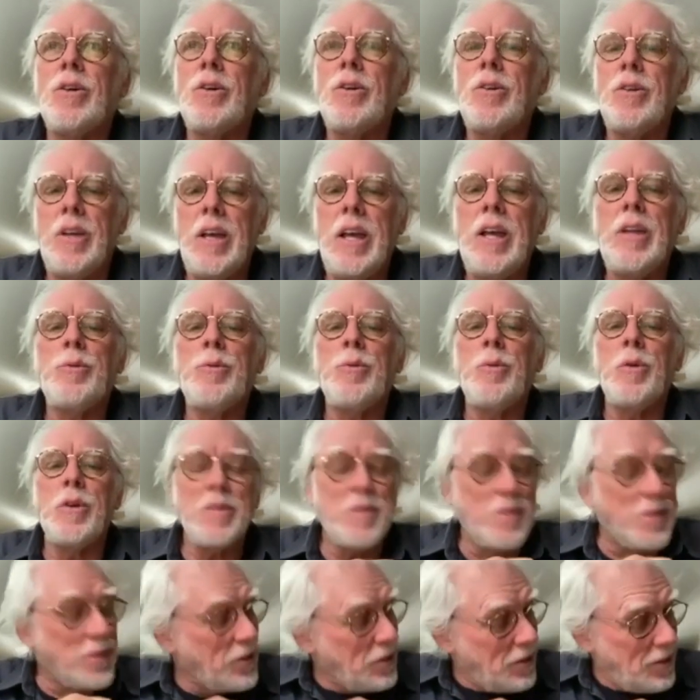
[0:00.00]
yeah. it
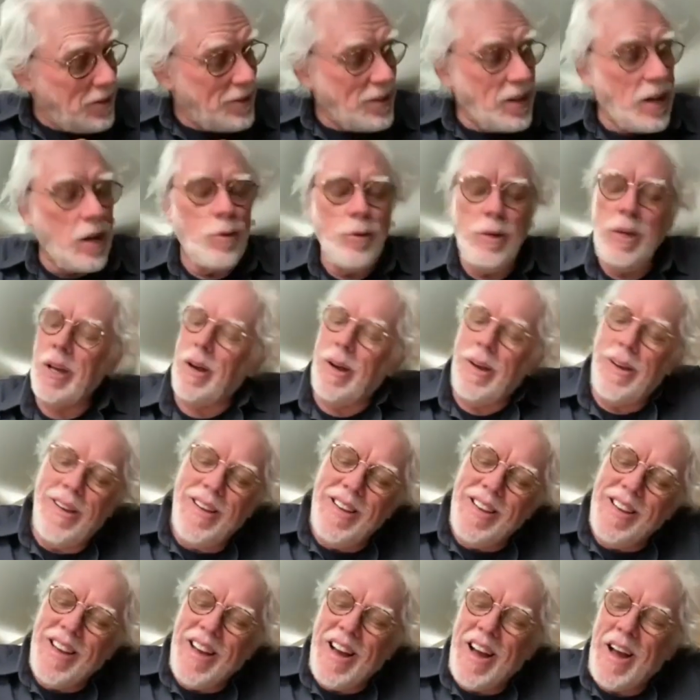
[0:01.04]
was uh, oh yeah.
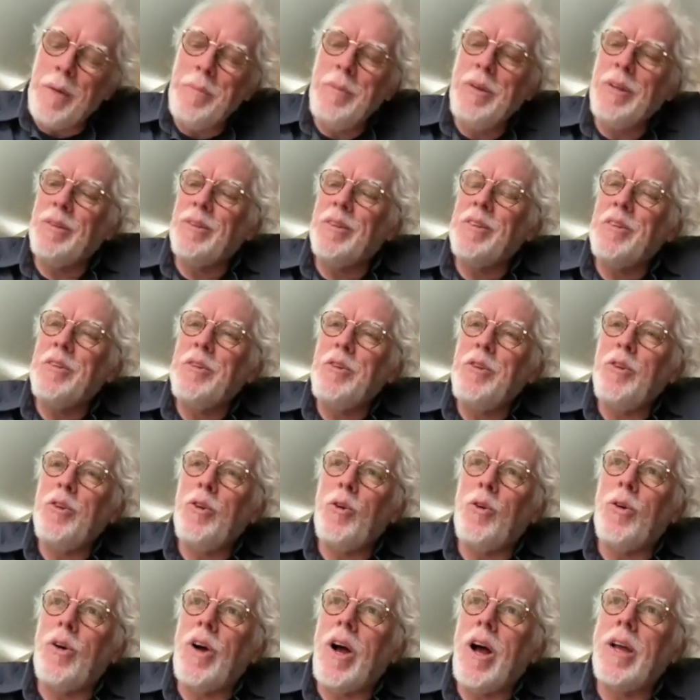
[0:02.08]
I mean, you
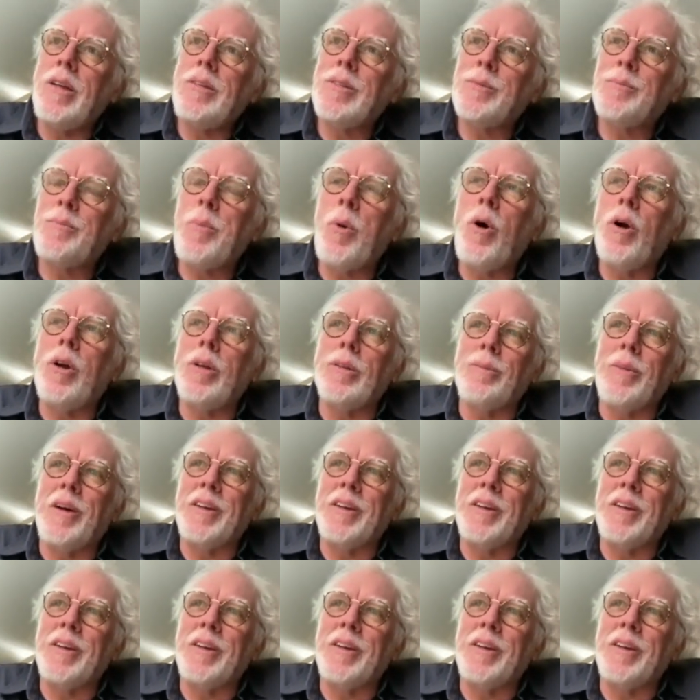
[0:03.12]
know, I spoiled